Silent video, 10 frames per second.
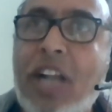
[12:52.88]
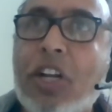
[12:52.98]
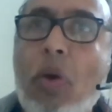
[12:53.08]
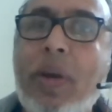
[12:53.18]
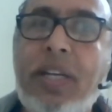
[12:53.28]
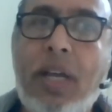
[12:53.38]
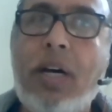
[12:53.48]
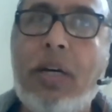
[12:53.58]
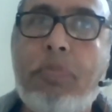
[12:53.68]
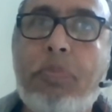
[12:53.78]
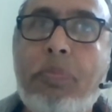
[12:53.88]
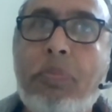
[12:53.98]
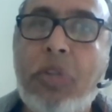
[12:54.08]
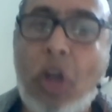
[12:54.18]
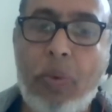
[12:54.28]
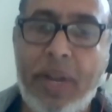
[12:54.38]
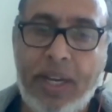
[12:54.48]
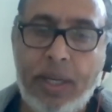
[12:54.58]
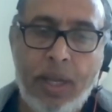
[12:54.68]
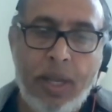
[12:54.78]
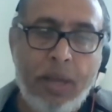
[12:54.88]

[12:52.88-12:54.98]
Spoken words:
child growing up knowing